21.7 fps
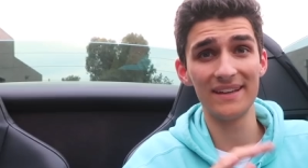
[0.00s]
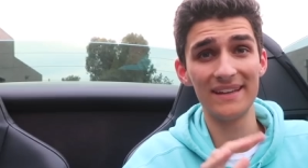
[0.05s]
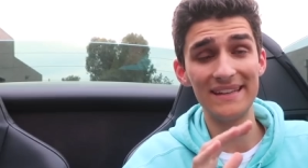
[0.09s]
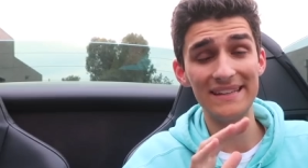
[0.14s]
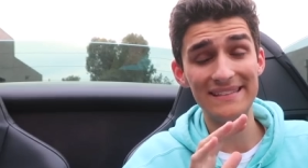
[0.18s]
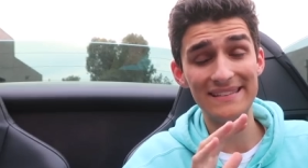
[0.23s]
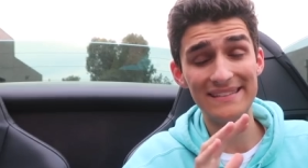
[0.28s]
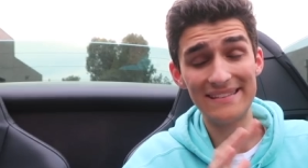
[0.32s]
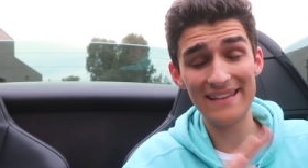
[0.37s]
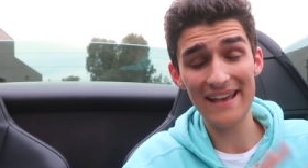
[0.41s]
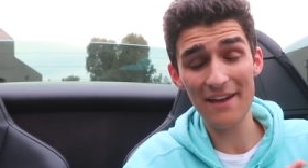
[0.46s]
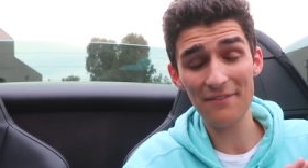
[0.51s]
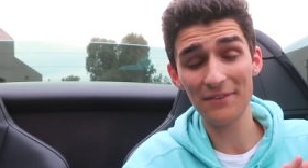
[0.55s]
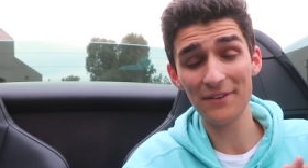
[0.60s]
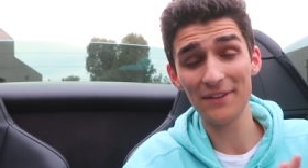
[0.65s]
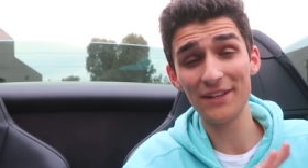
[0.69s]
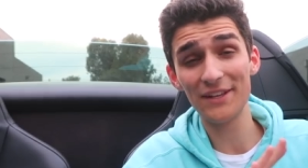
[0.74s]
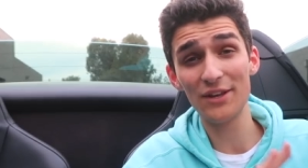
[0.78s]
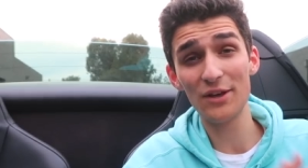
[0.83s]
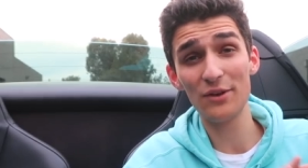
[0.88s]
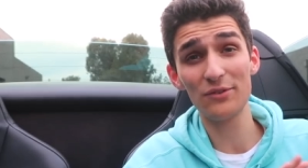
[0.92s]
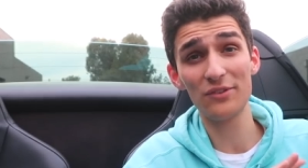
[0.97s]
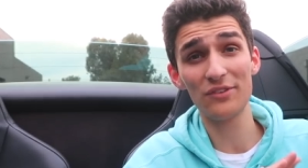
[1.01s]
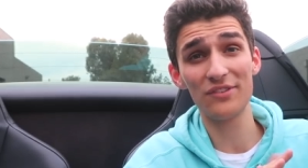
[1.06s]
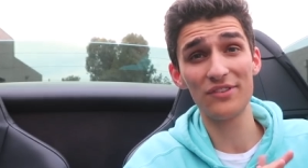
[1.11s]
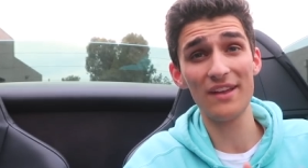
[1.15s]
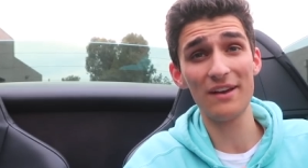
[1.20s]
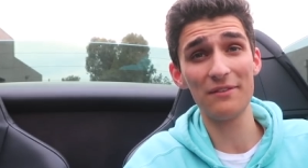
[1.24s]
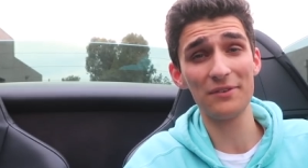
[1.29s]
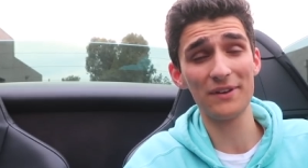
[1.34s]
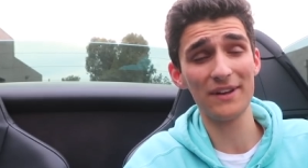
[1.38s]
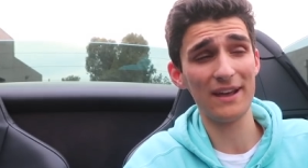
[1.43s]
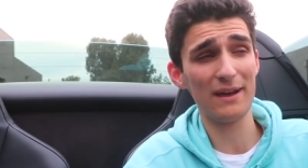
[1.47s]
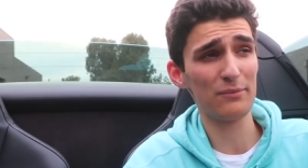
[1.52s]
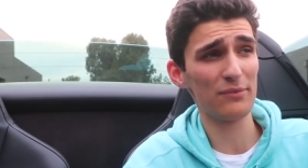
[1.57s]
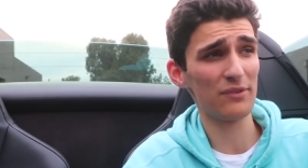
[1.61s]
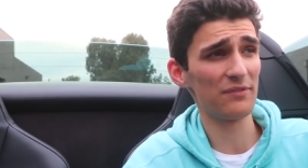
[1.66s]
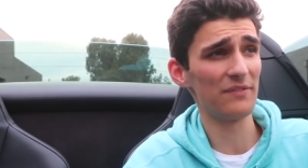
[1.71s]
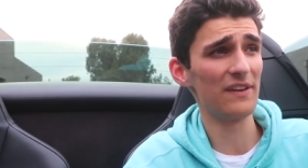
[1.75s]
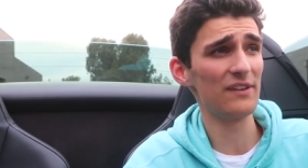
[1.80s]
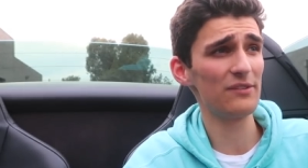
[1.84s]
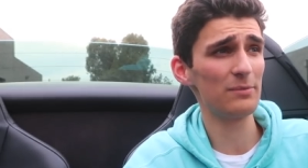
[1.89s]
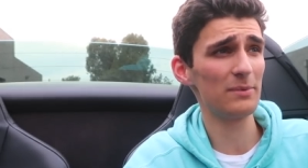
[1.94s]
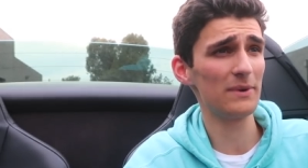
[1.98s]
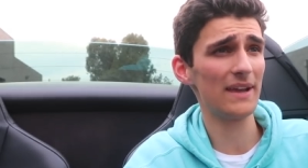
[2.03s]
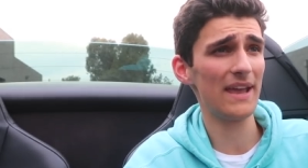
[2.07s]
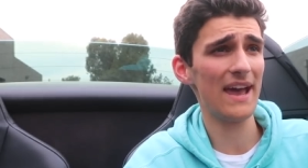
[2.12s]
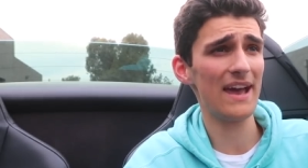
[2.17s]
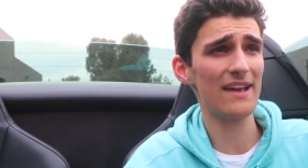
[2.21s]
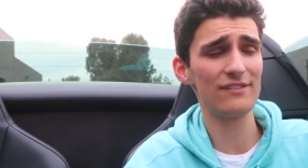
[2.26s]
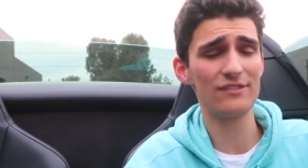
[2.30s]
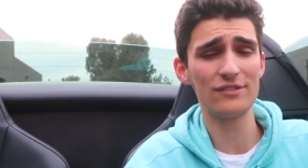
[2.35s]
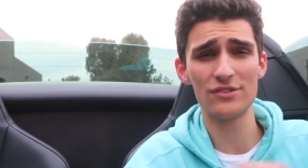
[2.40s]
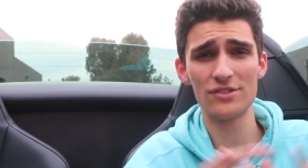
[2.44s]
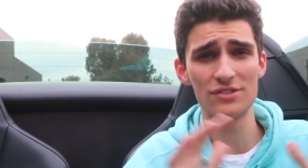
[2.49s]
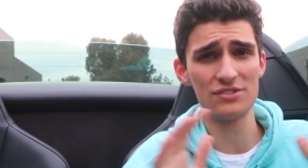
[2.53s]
He definitely knows his stuff when it comes to Facebook ads. You